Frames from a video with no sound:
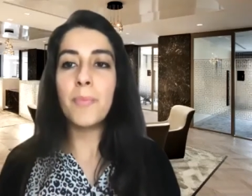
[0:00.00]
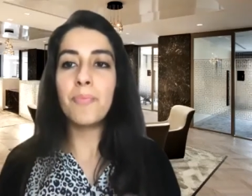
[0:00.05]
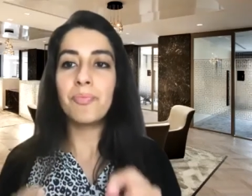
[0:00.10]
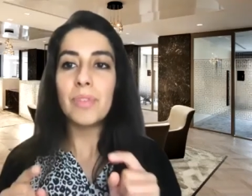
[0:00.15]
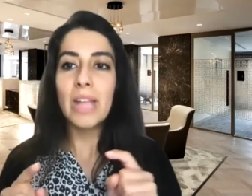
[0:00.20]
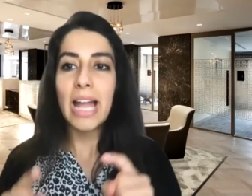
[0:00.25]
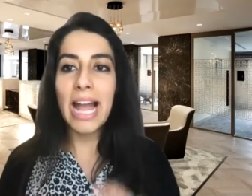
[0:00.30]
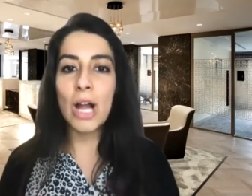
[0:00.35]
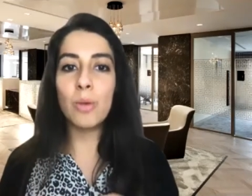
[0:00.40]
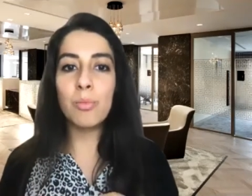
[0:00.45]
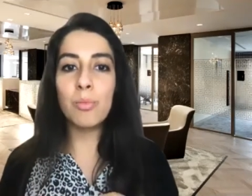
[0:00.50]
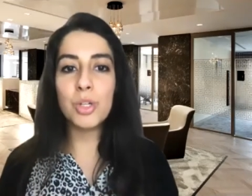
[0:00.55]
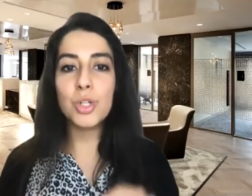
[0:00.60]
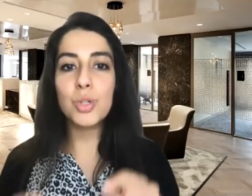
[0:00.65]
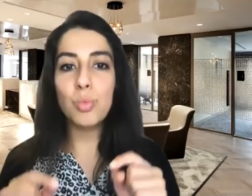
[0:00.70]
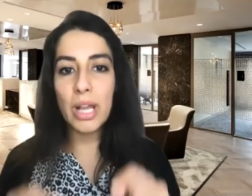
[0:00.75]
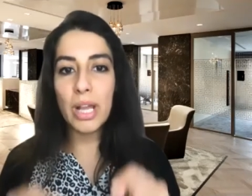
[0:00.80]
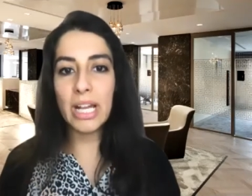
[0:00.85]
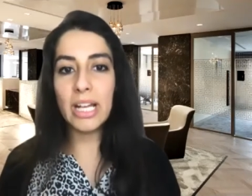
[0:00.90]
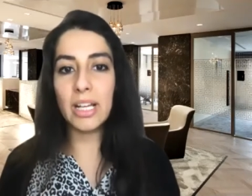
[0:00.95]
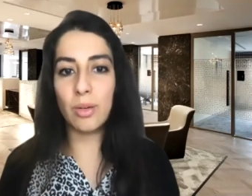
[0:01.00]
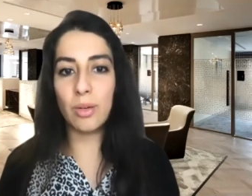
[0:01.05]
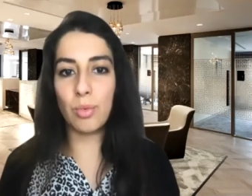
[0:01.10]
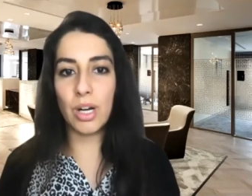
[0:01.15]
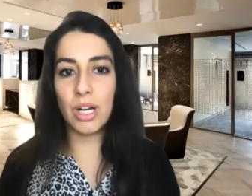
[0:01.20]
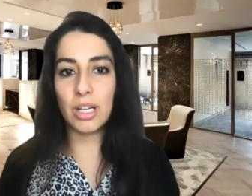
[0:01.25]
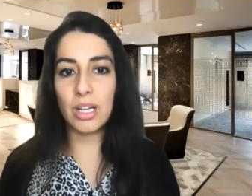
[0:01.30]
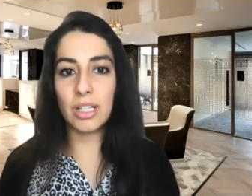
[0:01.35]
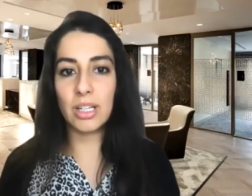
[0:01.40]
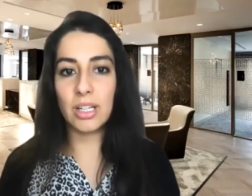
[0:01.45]
how much we're going to
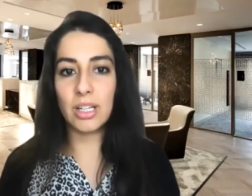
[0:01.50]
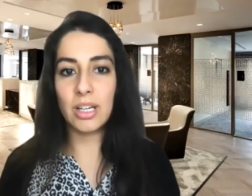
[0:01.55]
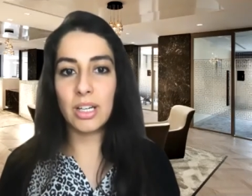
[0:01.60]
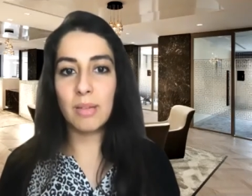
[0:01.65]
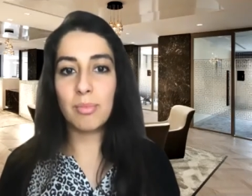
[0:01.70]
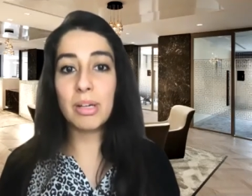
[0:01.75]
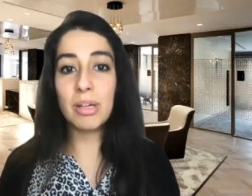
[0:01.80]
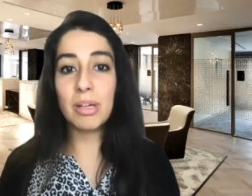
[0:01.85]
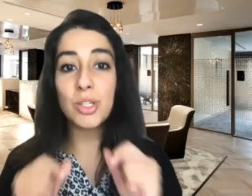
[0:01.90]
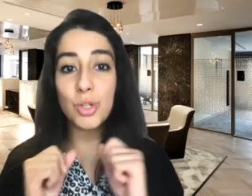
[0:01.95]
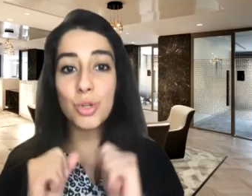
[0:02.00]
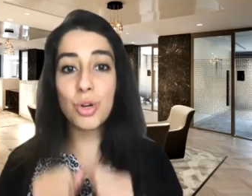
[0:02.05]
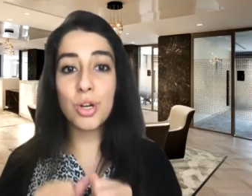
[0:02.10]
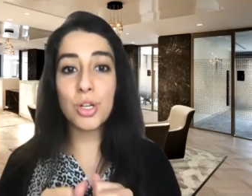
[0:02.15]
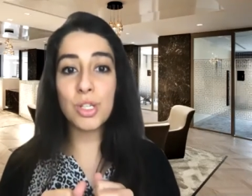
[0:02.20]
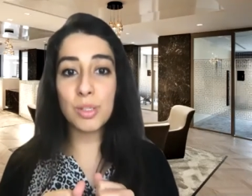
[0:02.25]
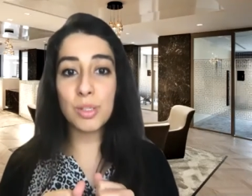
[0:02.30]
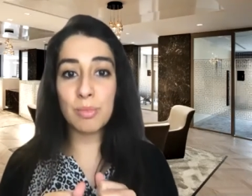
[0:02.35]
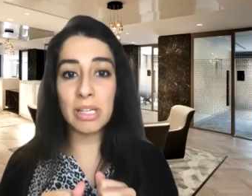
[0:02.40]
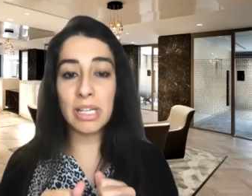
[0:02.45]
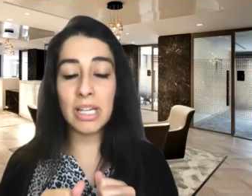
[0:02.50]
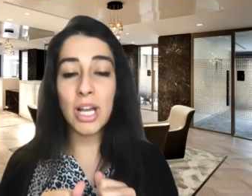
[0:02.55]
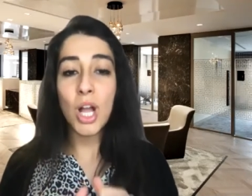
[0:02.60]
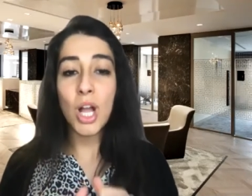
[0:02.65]
work. Because trust me,